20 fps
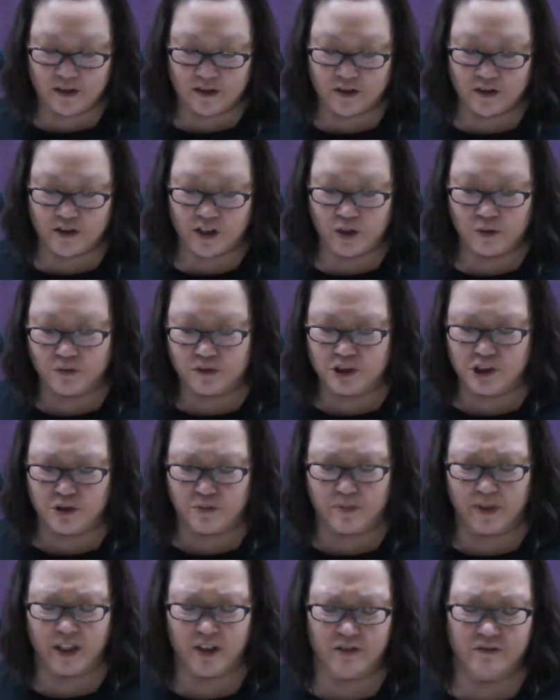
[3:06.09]
You get what you
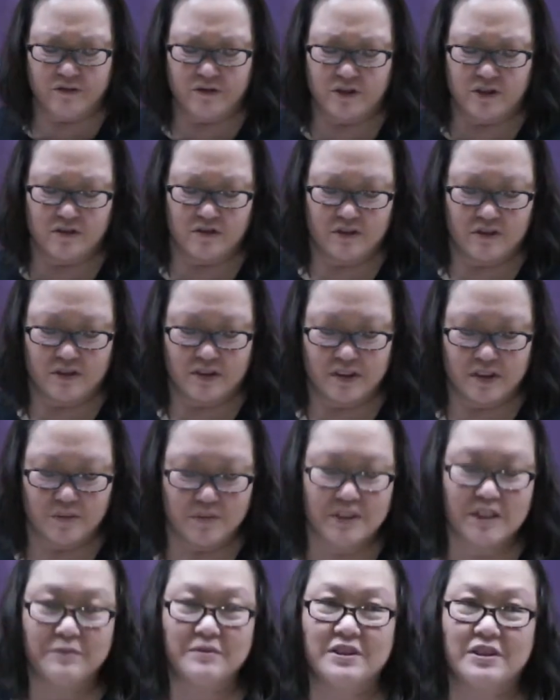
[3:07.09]
pay for, and
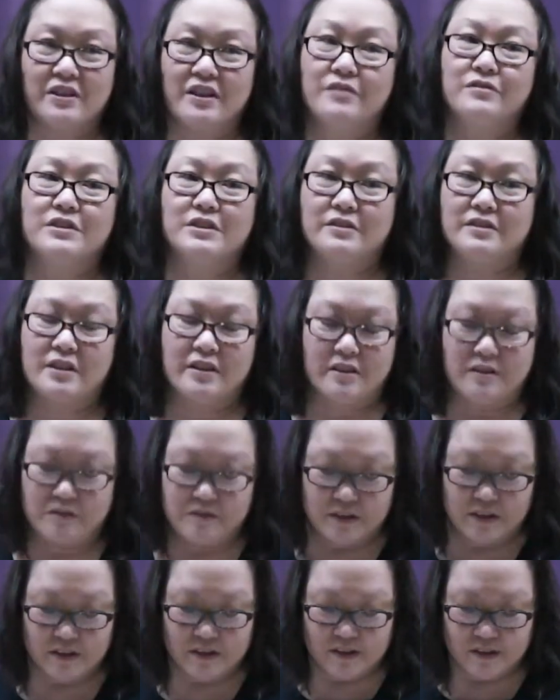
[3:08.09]
sometimes you have to take a
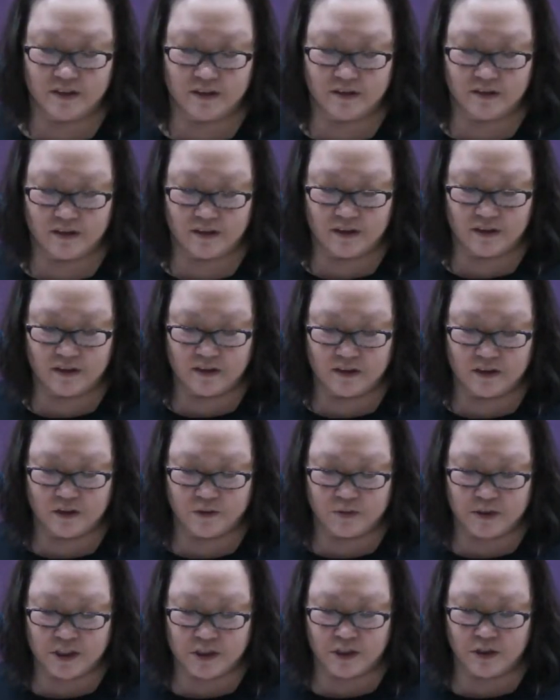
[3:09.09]
risk,
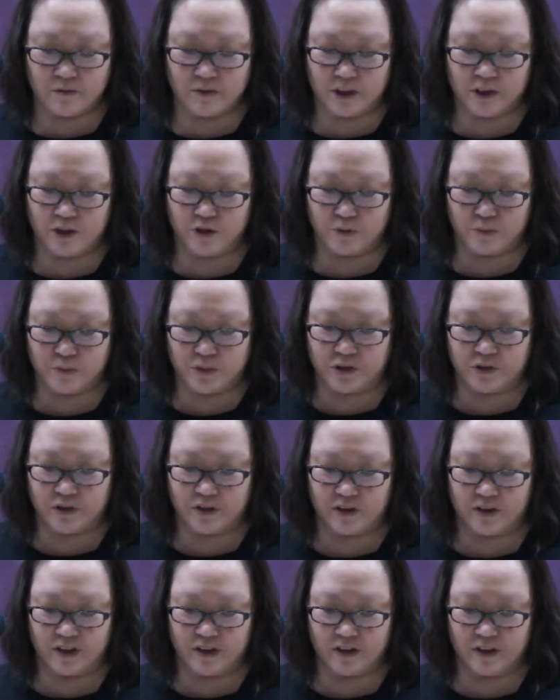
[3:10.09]
especially when you're
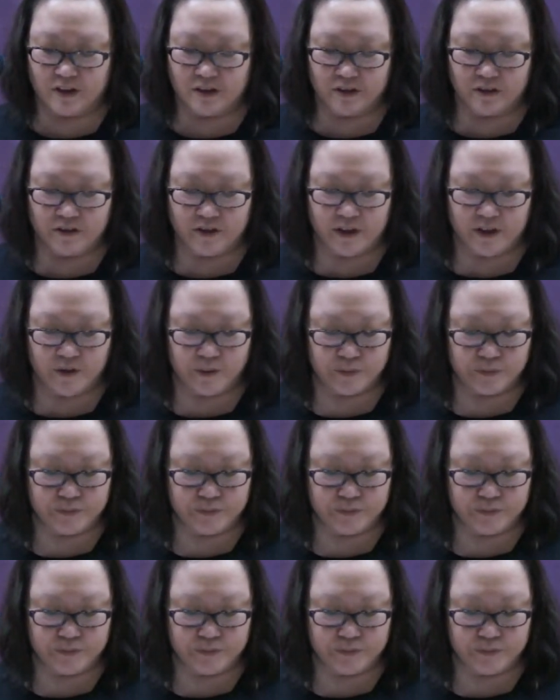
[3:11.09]
poor and hungry.